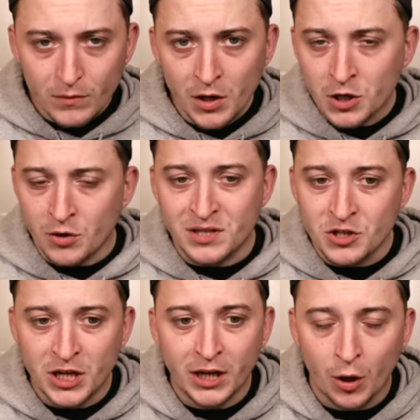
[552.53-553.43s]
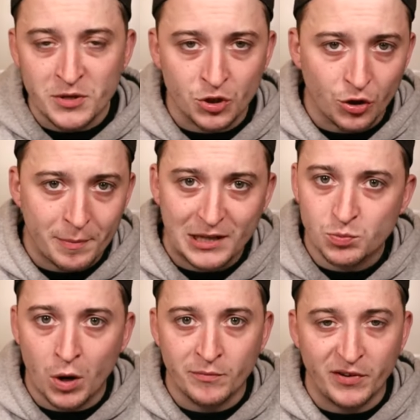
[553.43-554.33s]
You know, Zinchenko is not the
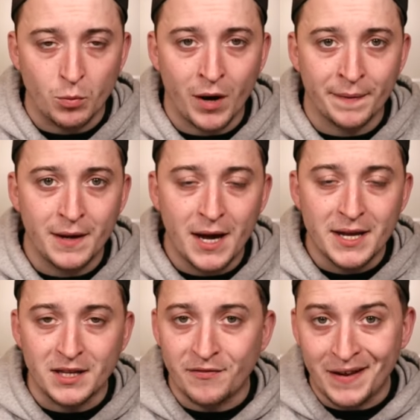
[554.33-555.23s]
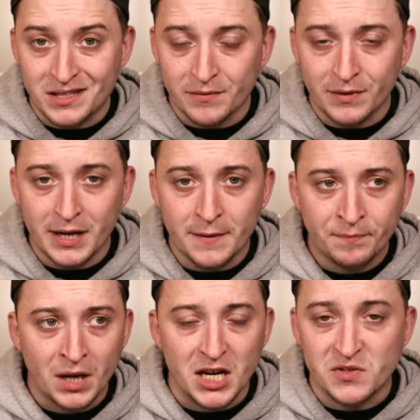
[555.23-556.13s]
best 1v1 defensively.
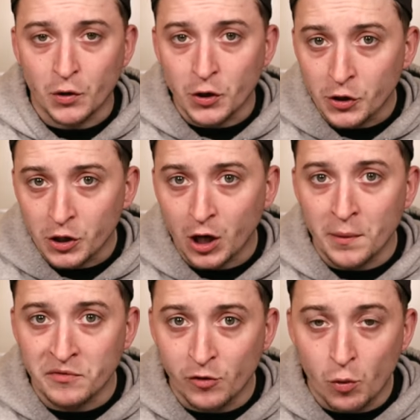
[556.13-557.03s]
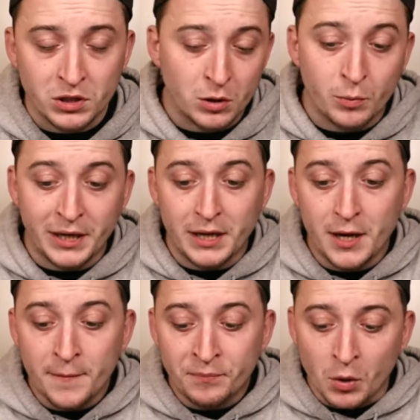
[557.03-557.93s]
He's very good at going forward. And when
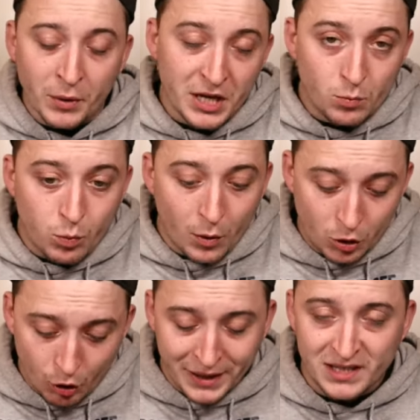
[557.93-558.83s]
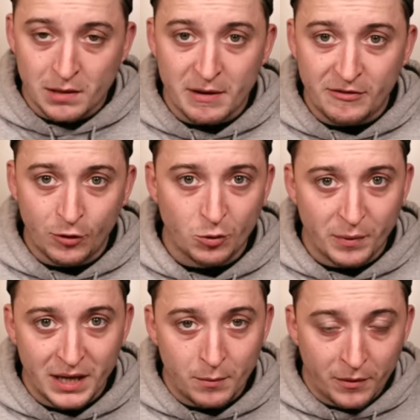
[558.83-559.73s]
he got into the midfield,
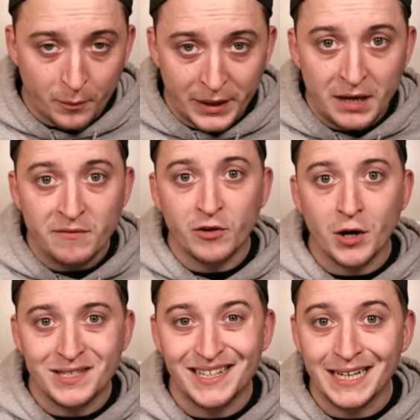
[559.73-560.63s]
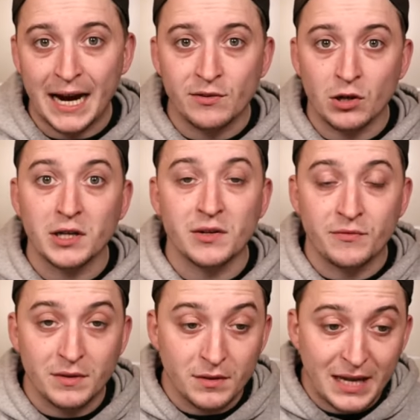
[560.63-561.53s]
when he inverted, it gave the likes of
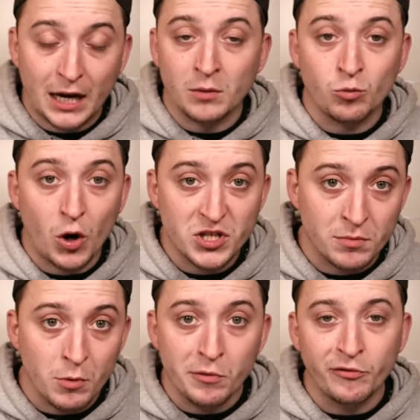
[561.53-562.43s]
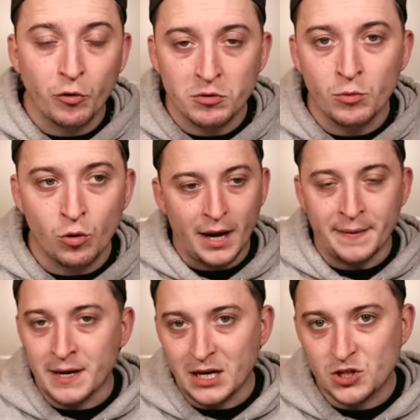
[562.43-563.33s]
Declan Rice to move forward more. In
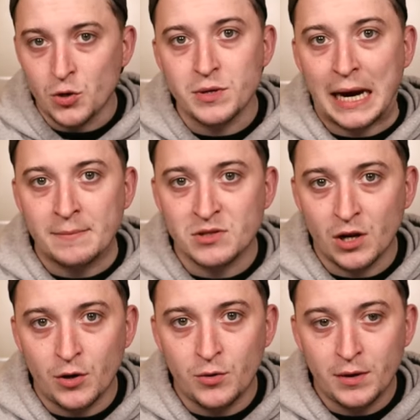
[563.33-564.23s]
the next two games, though,